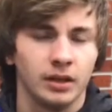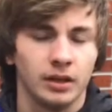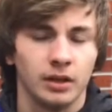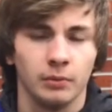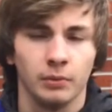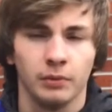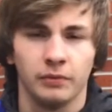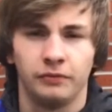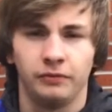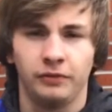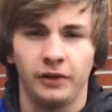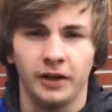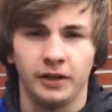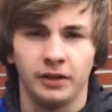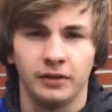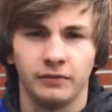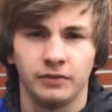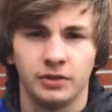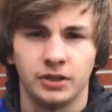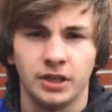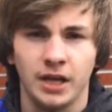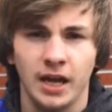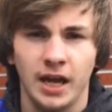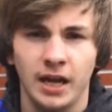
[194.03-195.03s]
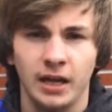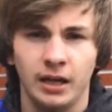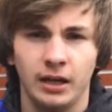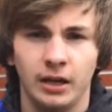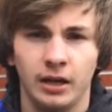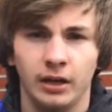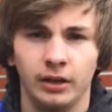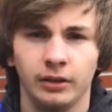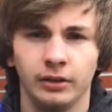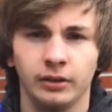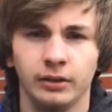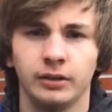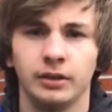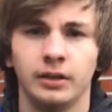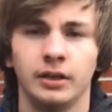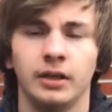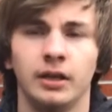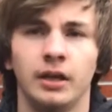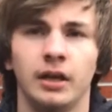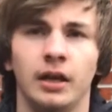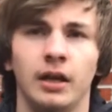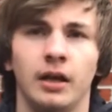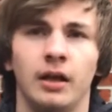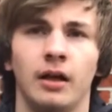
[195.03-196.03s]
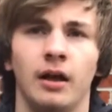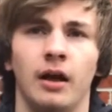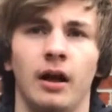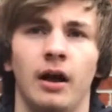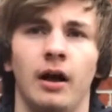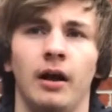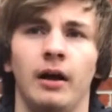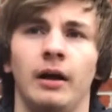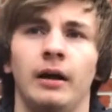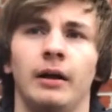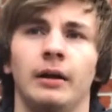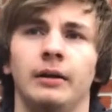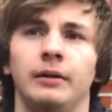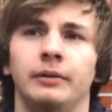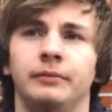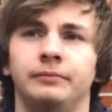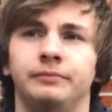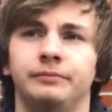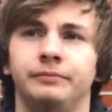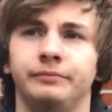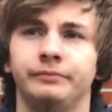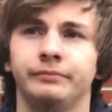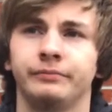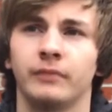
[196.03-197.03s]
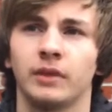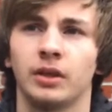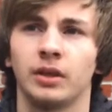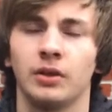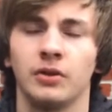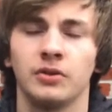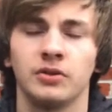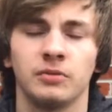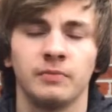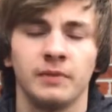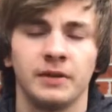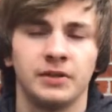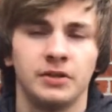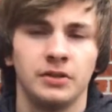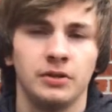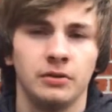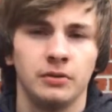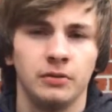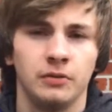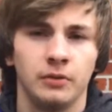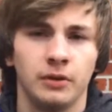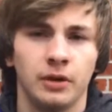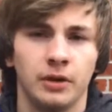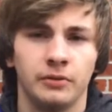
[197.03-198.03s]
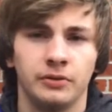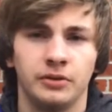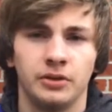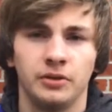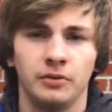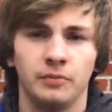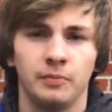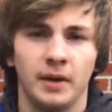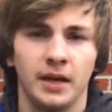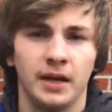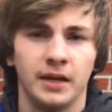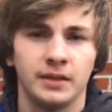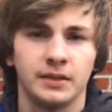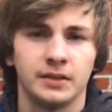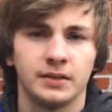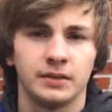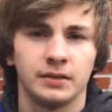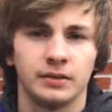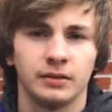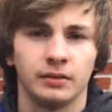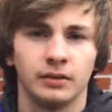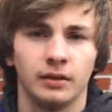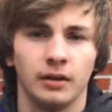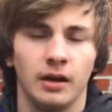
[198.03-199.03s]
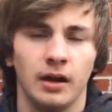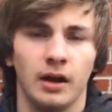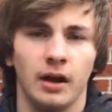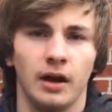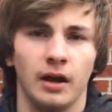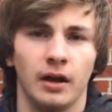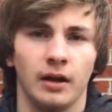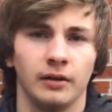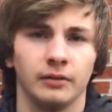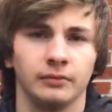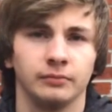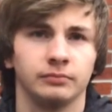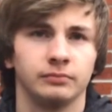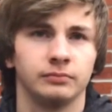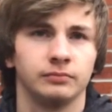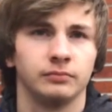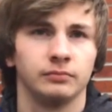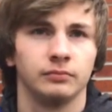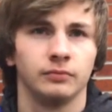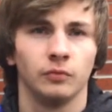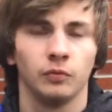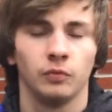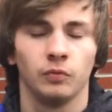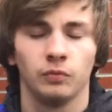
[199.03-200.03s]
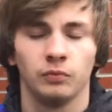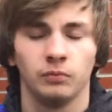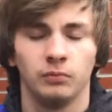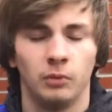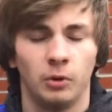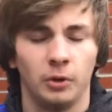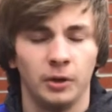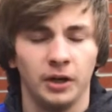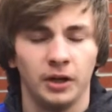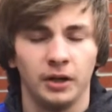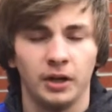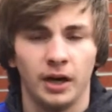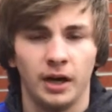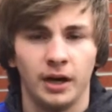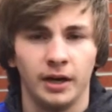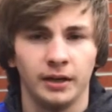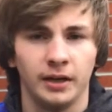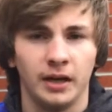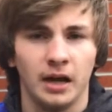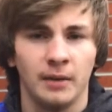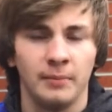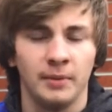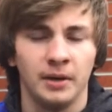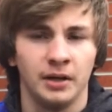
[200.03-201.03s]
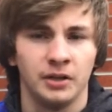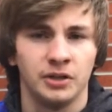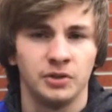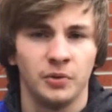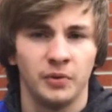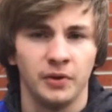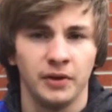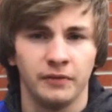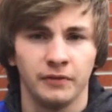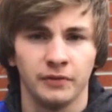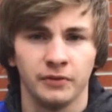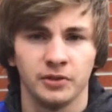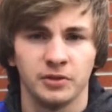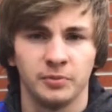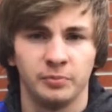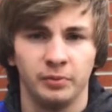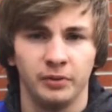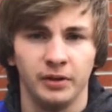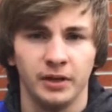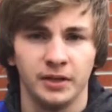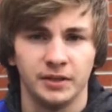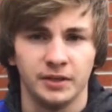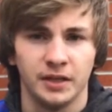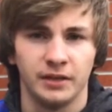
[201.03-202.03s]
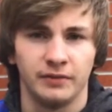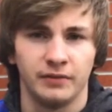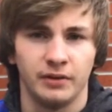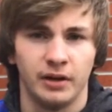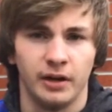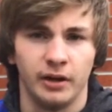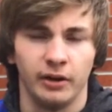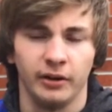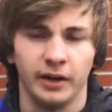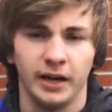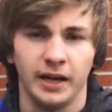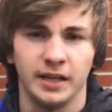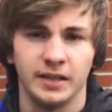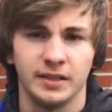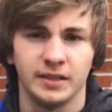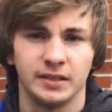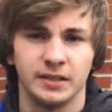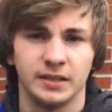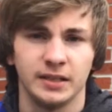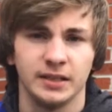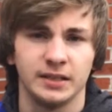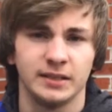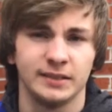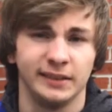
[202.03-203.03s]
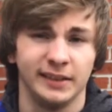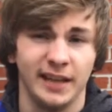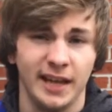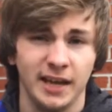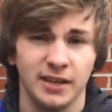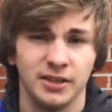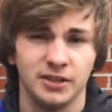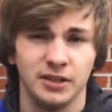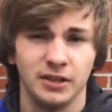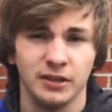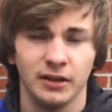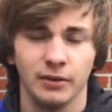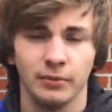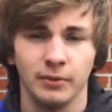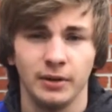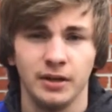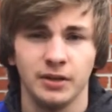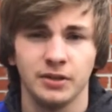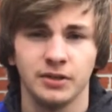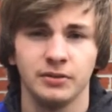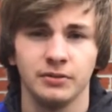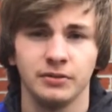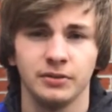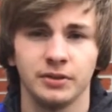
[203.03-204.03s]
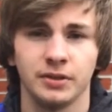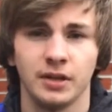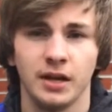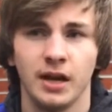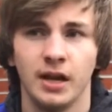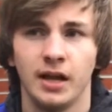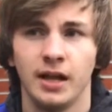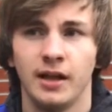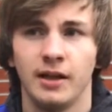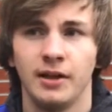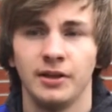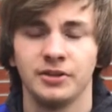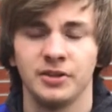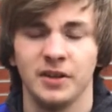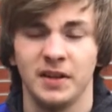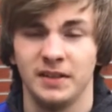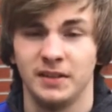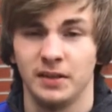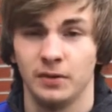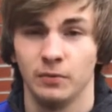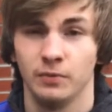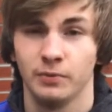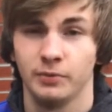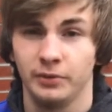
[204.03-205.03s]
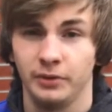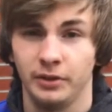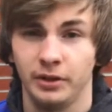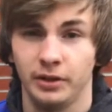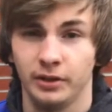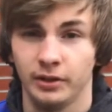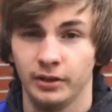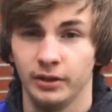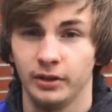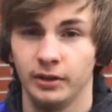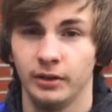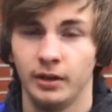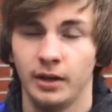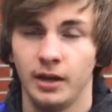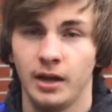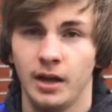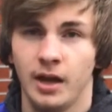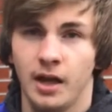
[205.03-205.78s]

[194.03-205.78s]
the reflective shad color. Uh, those are my two go-to baits. Uh, Morning Dawn got me to 21st place out of 186 last year at regionals. So I did really good.